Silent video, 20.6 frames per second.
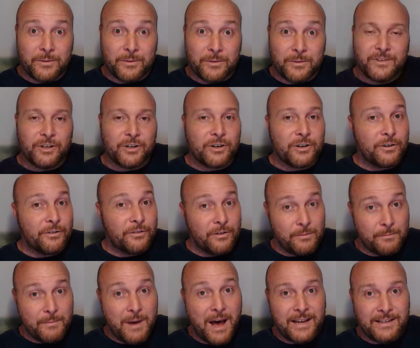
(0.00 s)
you're going to
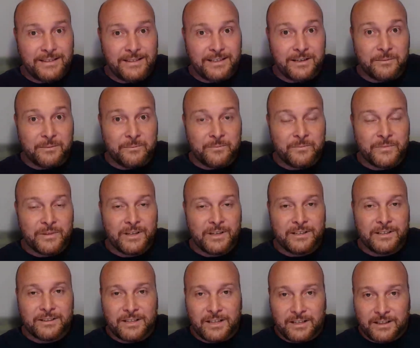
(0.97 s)
remind them
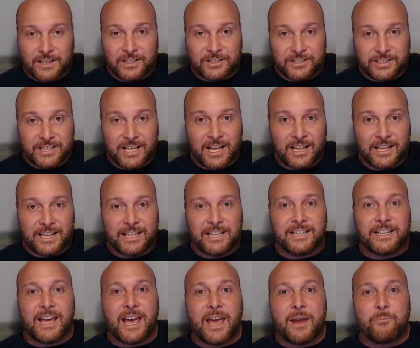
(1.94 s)
that they're selling
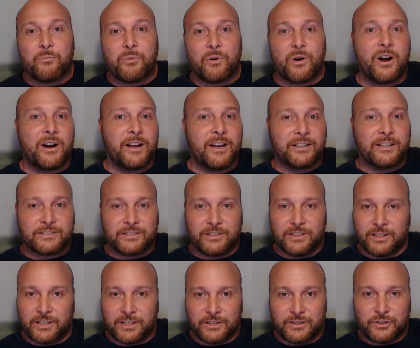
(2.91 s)
a product to
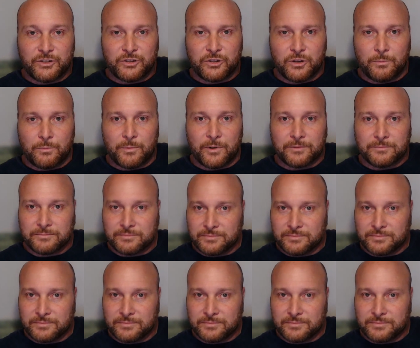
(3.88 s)
a consumer.